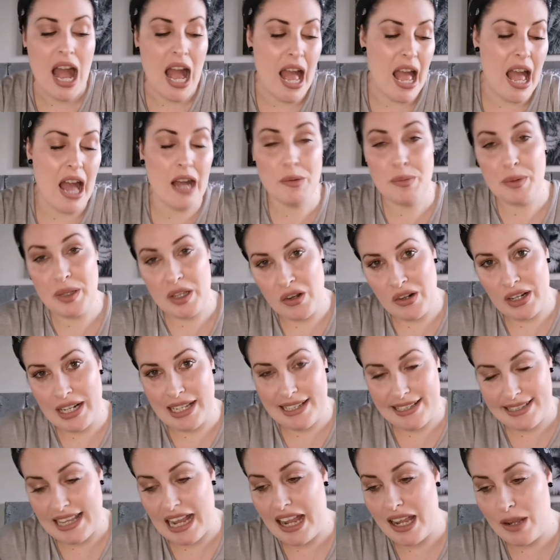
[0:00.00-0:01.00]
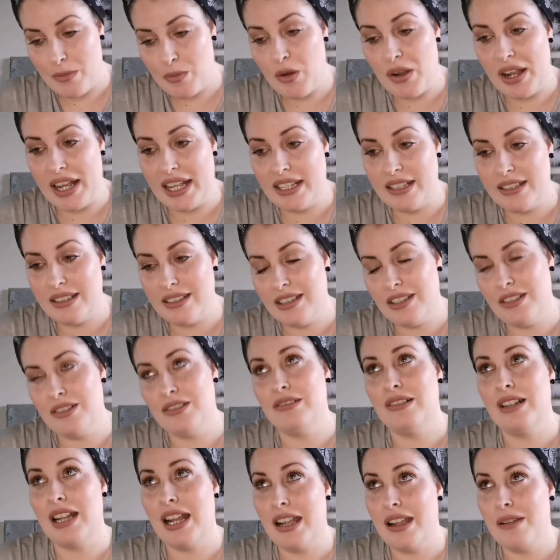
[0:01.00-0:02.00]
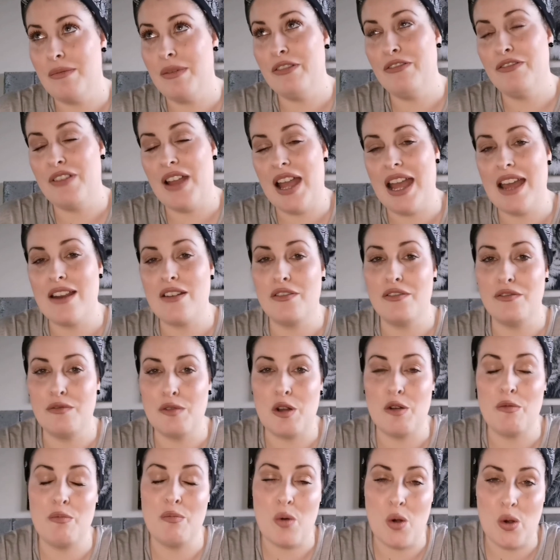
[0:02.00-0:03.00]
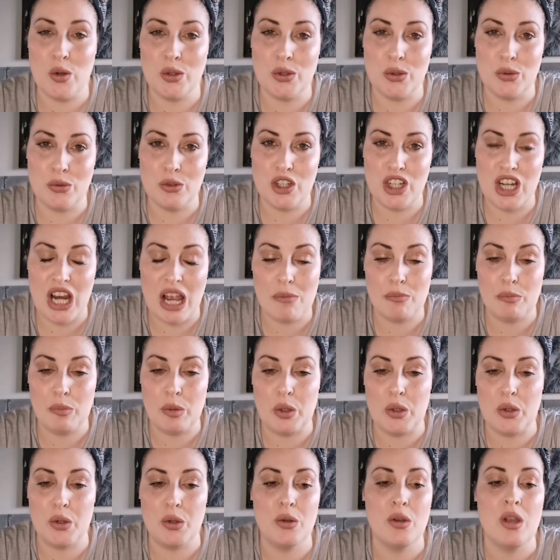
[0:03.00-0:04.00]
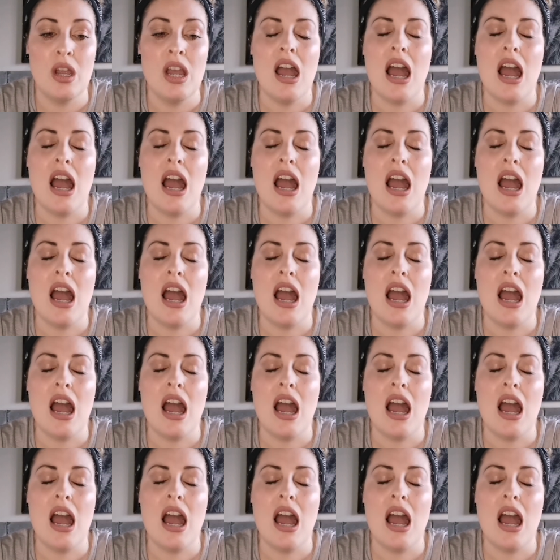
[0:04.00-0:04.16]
I'll be honest, I am a fan of bottled shampoo.